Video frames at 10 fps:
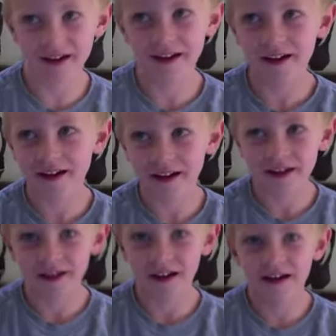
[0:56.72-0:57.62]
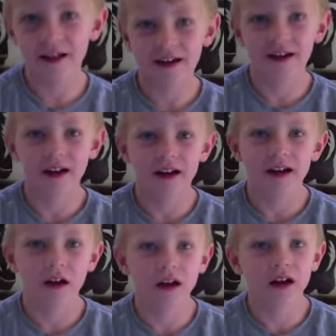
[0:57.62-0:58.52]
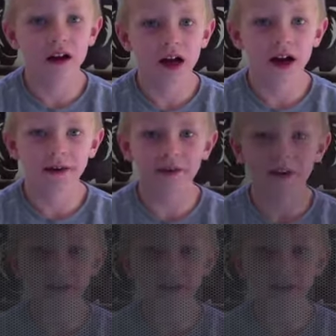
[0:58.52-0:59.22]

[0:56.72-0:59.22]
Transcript: If you don't know, just say, I don't know. I don't know.